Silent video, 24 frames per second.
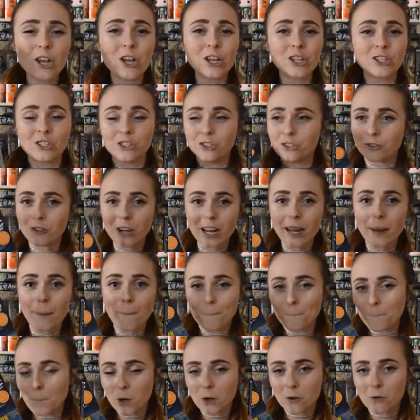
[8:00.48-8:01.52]
She's a great
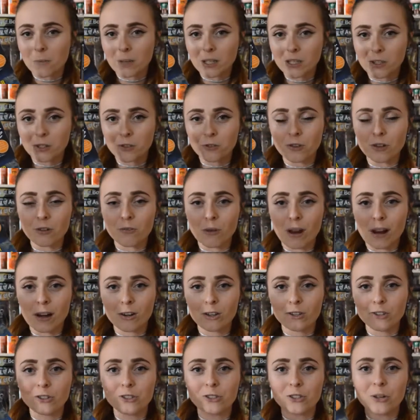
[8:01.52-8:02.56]
murder mystery
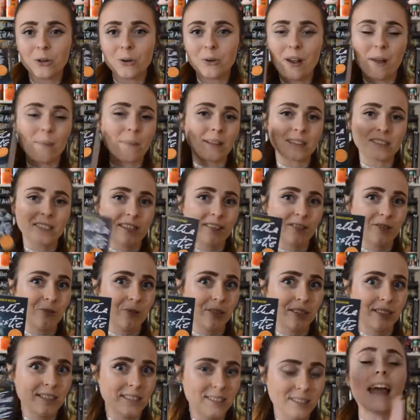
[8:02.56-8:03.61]
writer, so I'm excited to
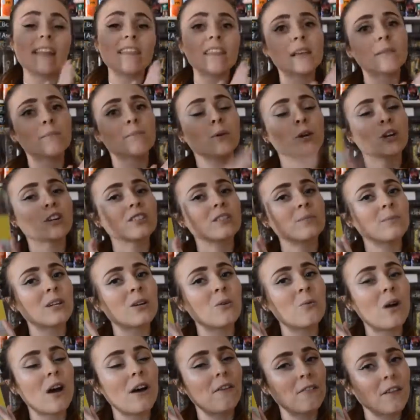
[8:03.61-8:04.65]
read this. And then Perks of Being a
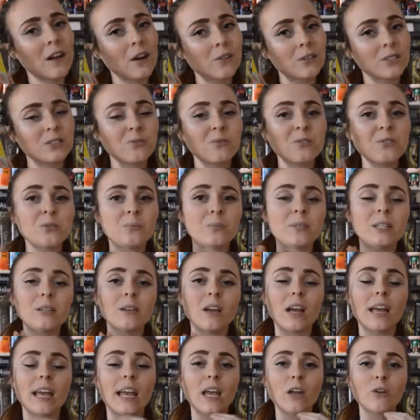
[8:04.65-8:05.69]
Wallflower is going to be
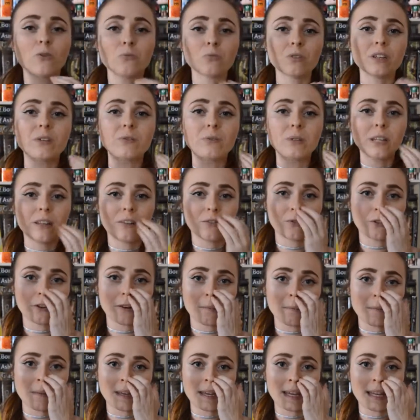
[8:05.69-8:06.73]
a reread for
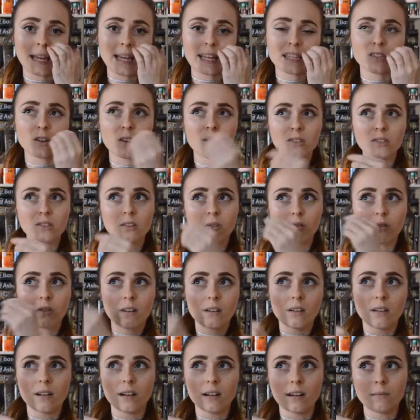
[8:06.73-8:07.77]
me. It's also
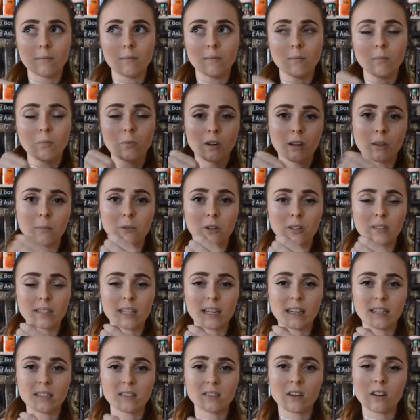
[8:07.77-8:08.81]
one of the books
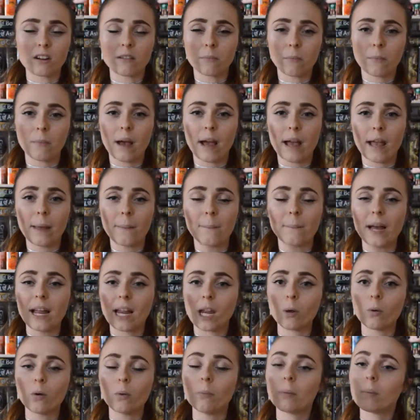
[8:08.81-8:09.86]
that is on my
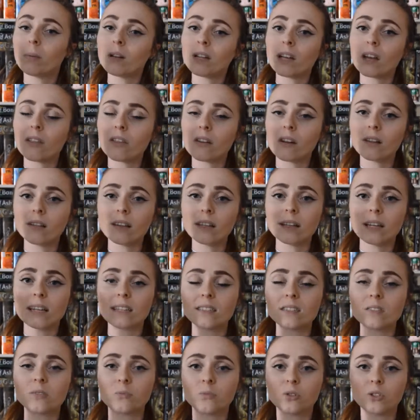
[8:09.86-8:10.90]
Biannual Bibliothon
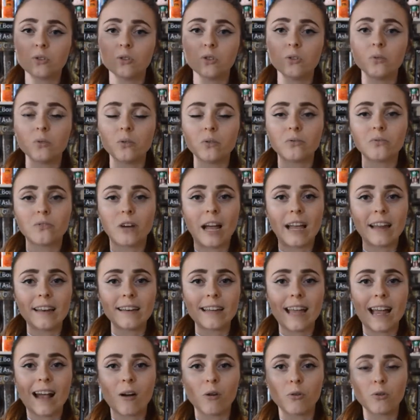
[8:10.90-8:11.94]
list, which you will find
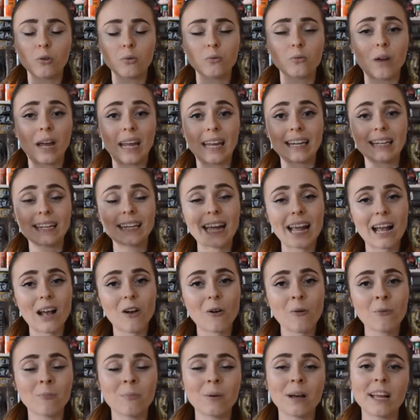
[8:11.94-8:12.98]
out right
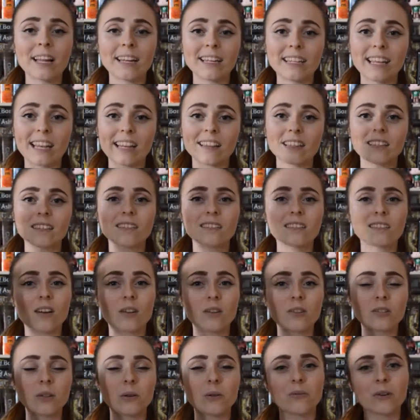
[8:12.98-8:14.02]
now. But yeah, this is
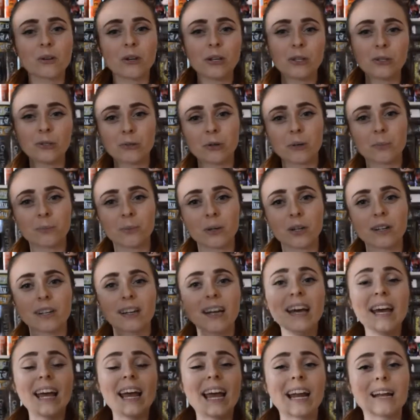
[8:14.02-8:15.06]
also a very short book,
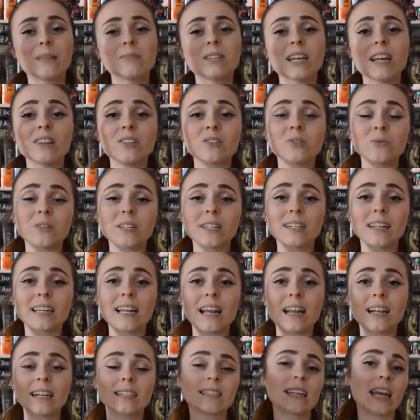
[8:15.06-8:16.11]
and I'm excited to read it
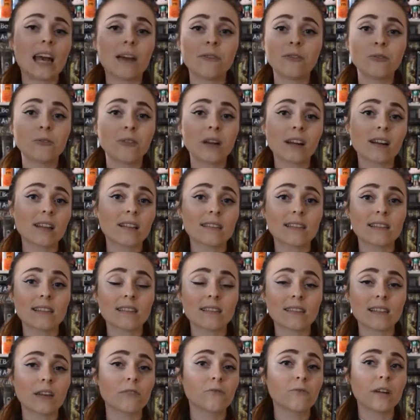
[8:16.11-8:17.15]
again because I haven't read it
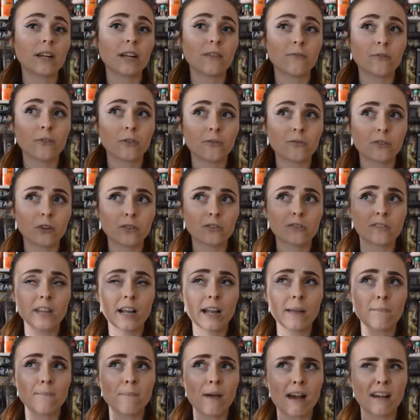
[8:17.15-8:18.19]
since I read it for the first
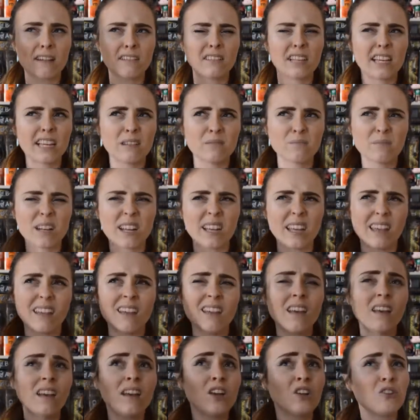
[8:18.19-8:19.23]
time back like my
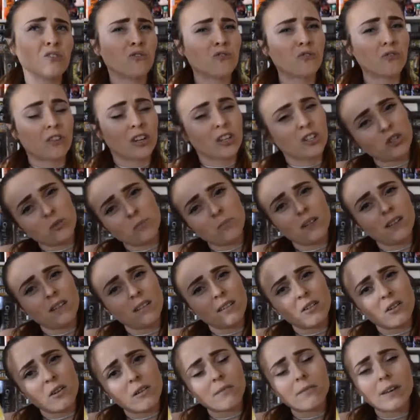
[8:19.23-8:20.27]
freshman
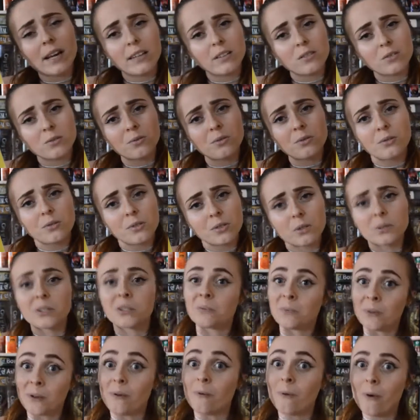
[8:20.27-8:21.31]
year of high school, so it's
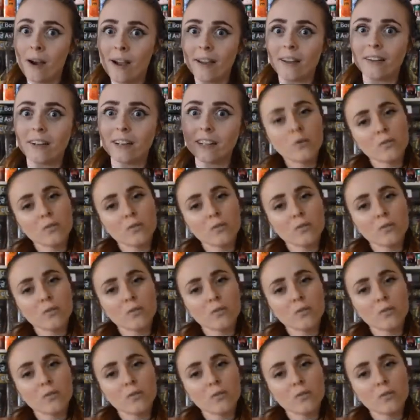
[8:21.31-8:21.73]
been a while.